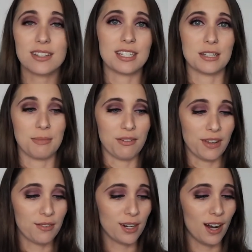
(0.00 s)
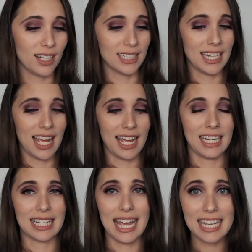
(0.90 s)
this is my favorite holiday
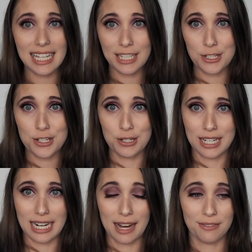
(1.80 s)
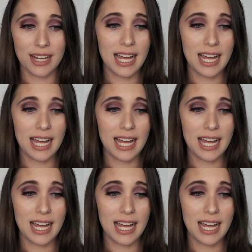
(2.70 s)
and it can't get here soon enough.